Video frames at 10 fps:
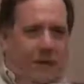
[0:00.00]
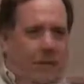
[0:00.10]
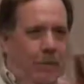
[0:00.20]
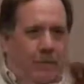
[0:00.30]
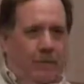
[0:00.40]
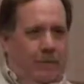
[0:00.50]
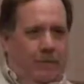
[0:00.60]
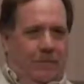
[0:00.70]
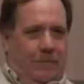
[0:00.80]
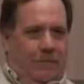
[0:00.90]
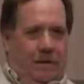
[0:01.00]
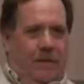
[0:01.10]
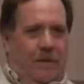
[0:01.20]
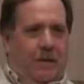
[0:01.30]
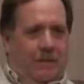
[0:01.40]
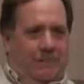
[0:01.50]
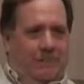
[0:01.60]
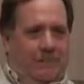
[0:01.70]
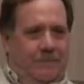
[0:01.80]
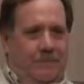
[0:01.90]
knowing he was going to say no,
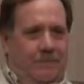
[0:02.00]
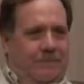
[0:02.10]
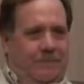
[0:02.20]
right?